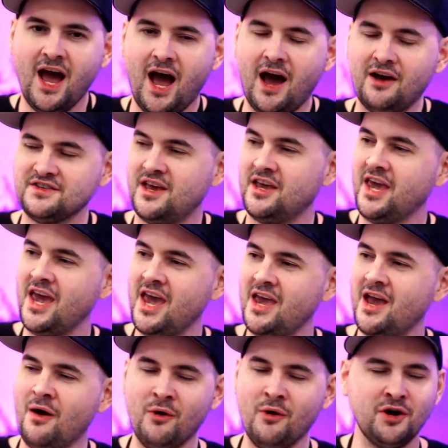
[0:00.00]
I was like,
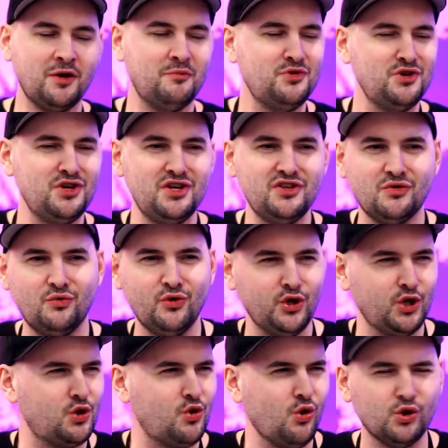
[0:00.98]
hey, I want to be the
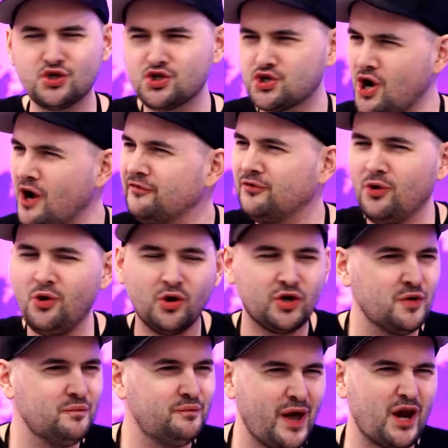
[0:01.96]
really cool truffle
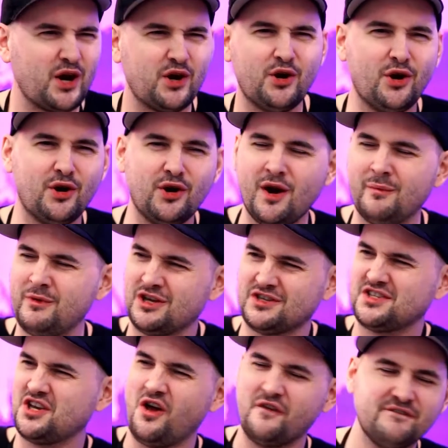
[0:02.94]
competitor, and I'm going to
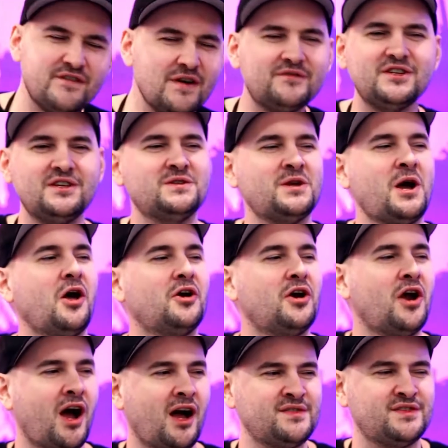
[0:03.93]
sell a fifteen dollar
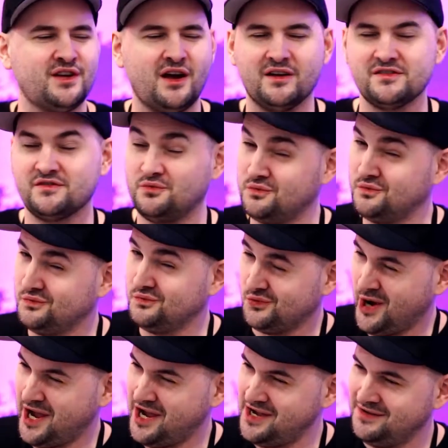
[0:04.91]
hot sauce,
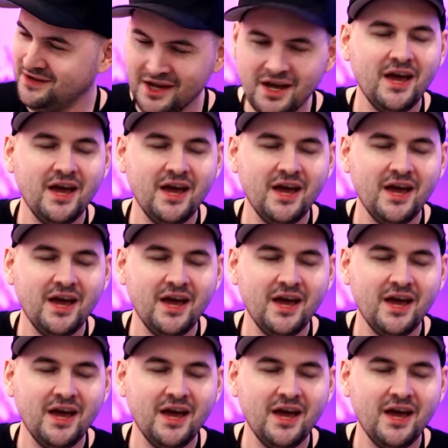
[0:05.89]
right?